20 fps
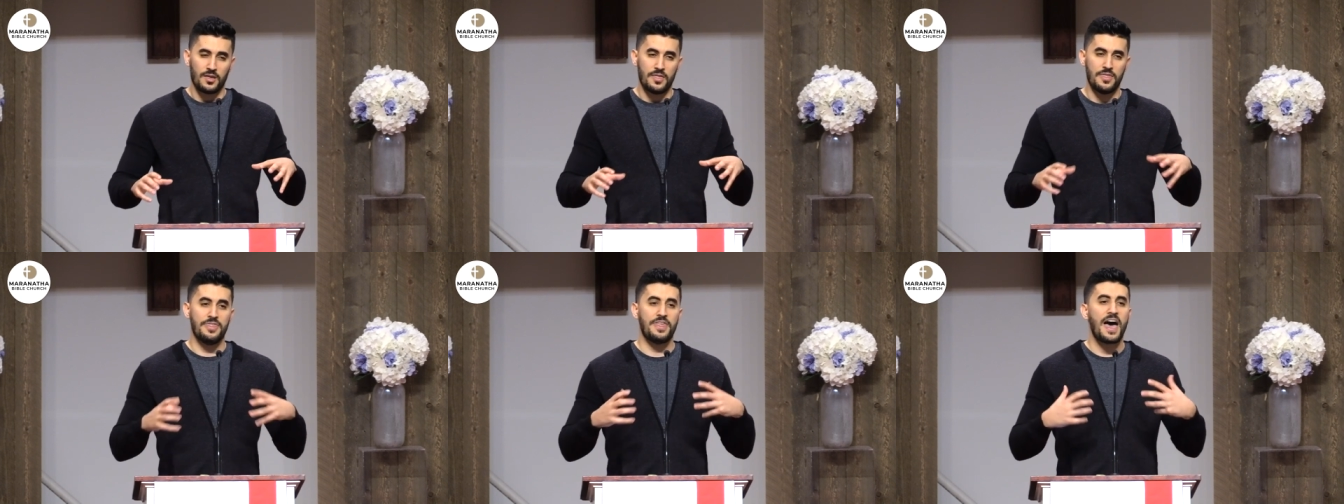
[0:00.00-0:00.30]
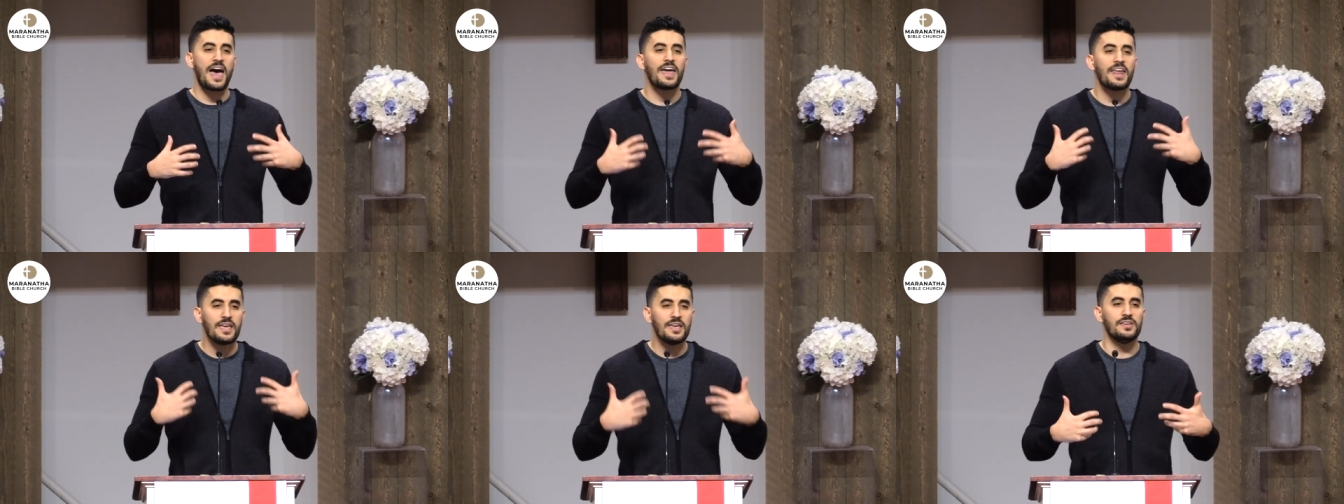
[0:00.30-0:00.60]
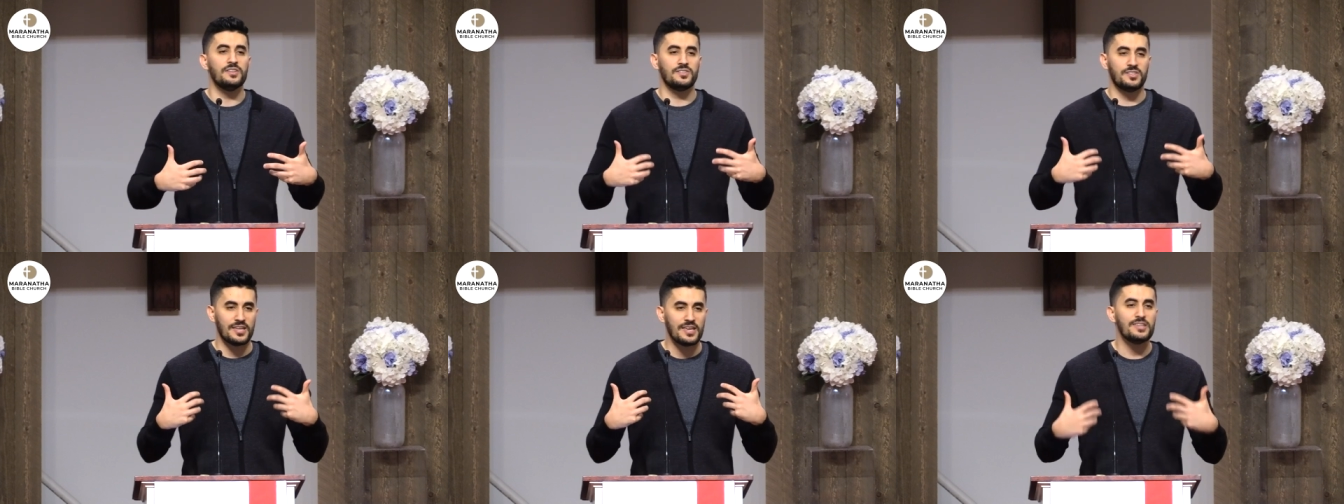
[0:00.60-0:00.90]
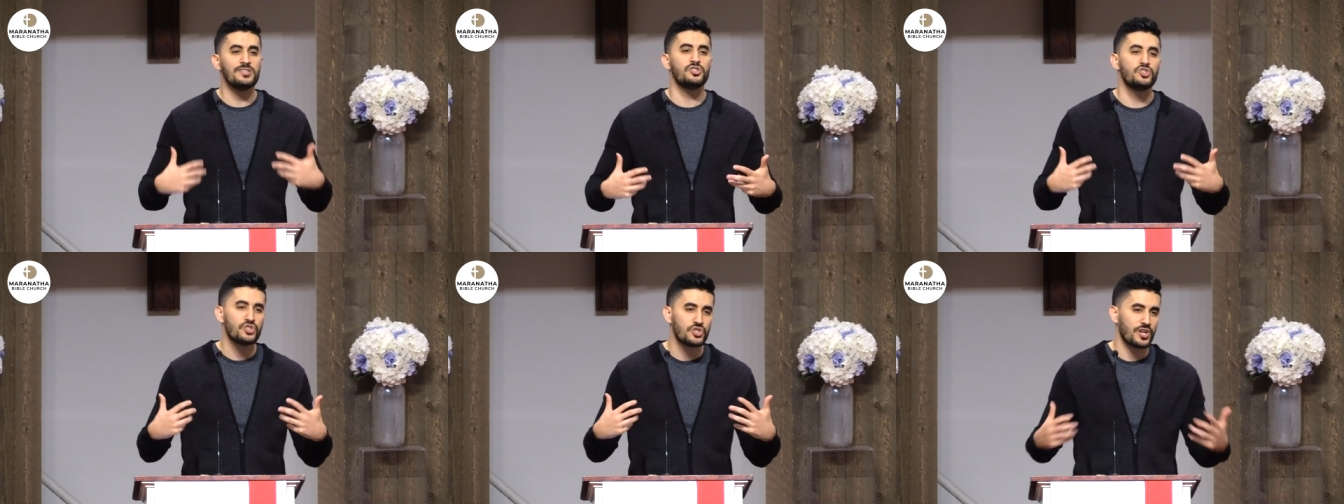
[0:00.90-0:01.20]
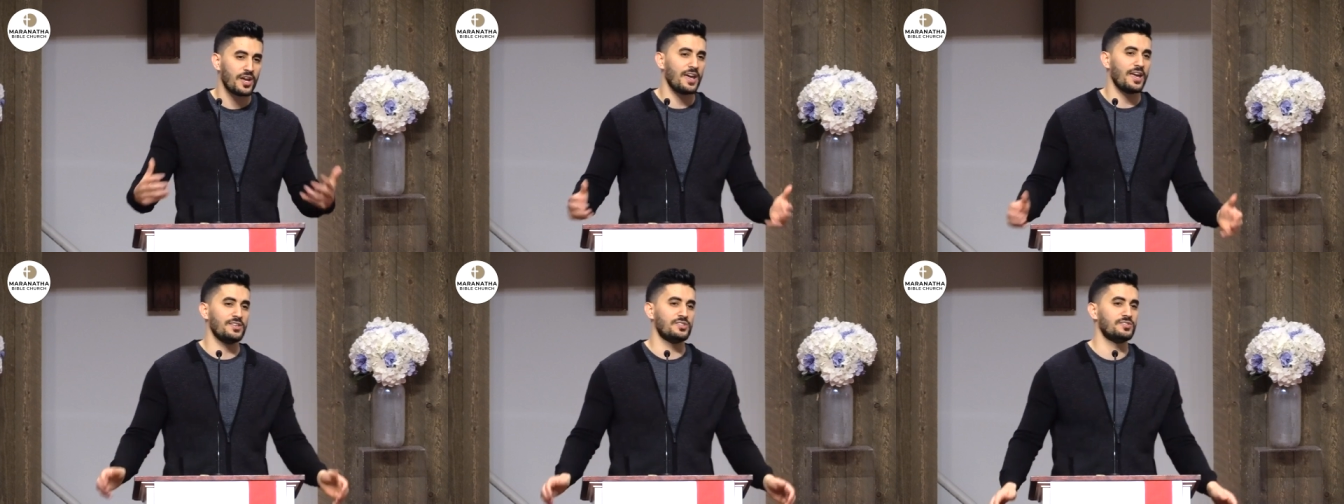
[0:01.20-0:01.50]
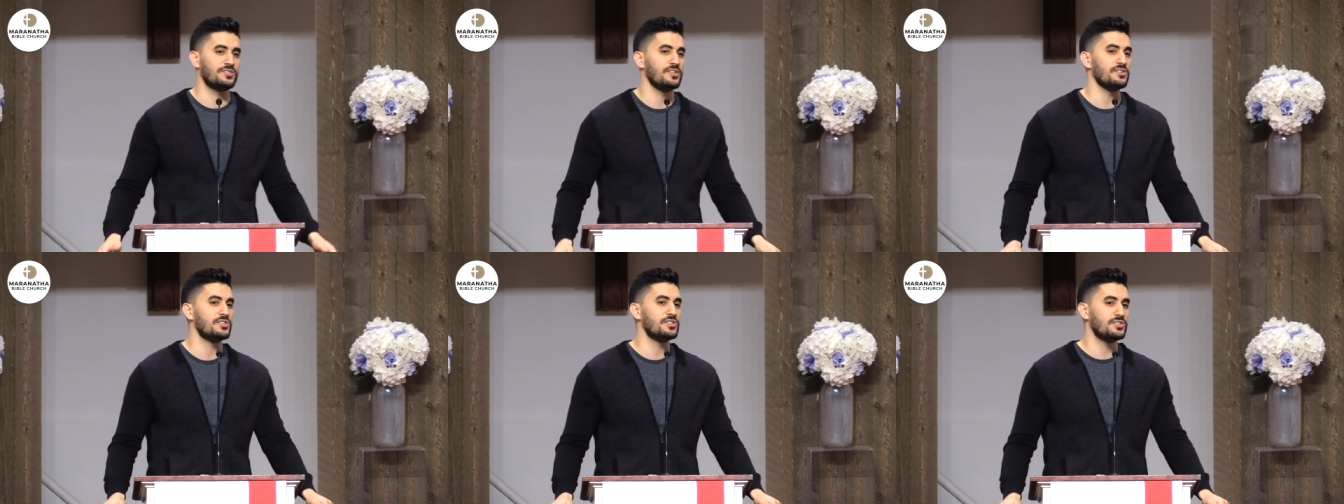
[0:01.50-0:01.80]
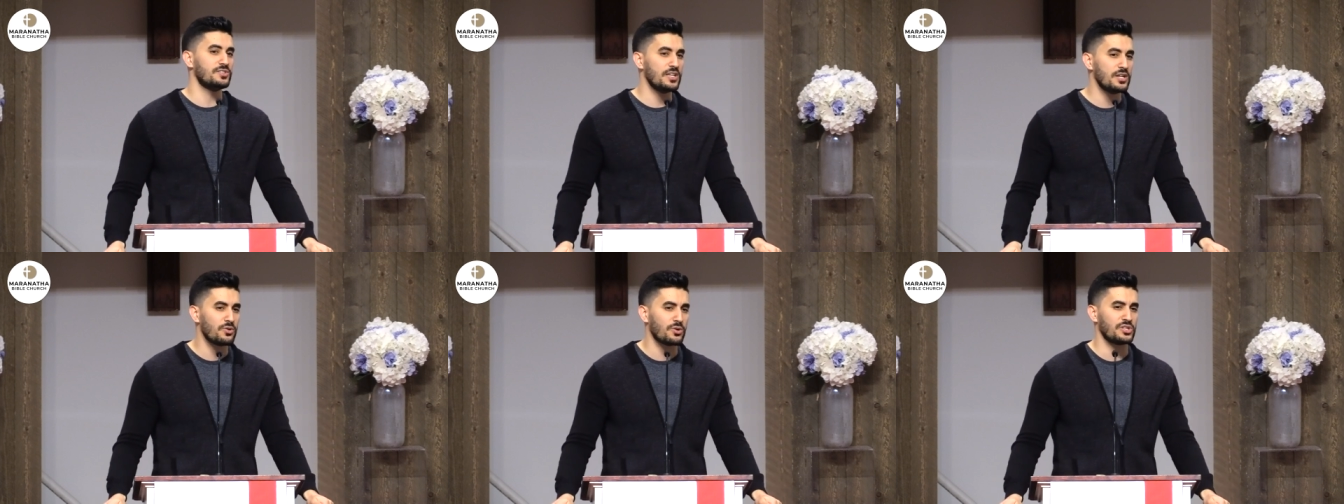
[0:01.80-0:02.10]
that is his chance to
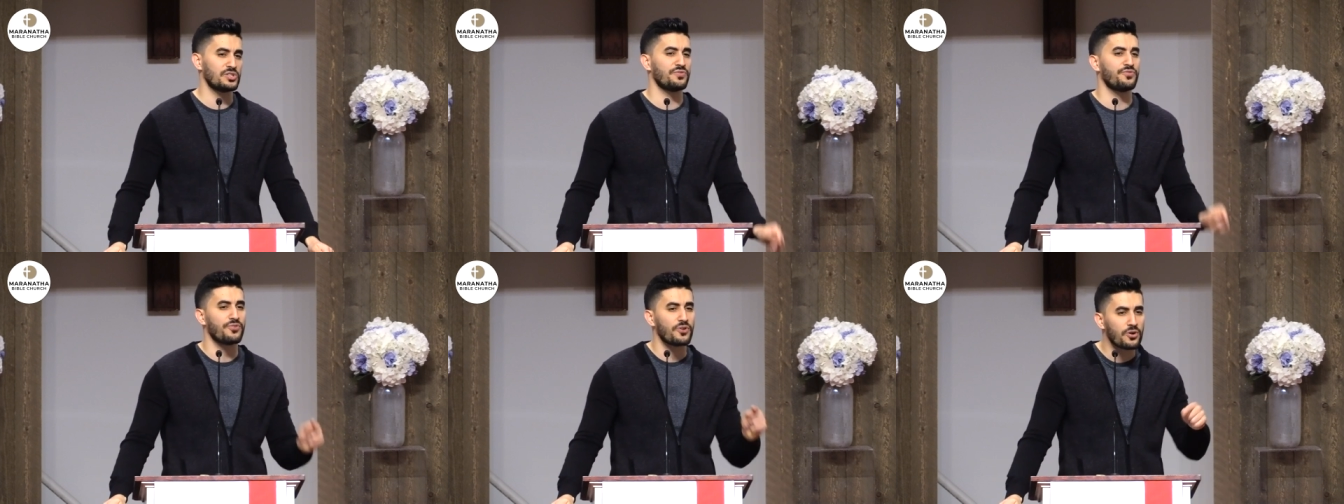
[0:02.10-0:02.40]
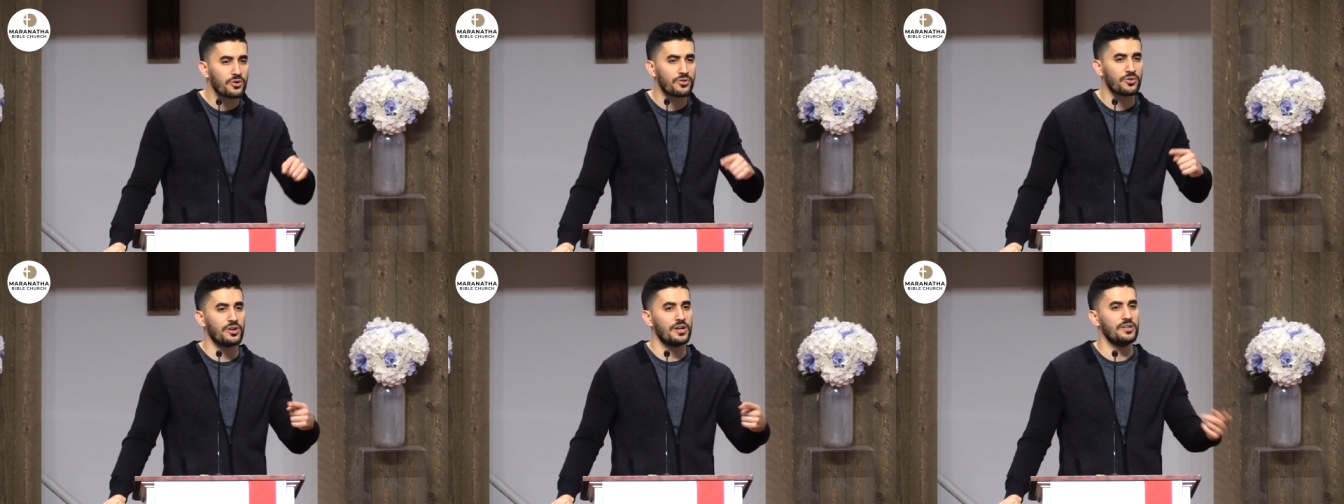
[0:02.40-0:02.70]
steer us further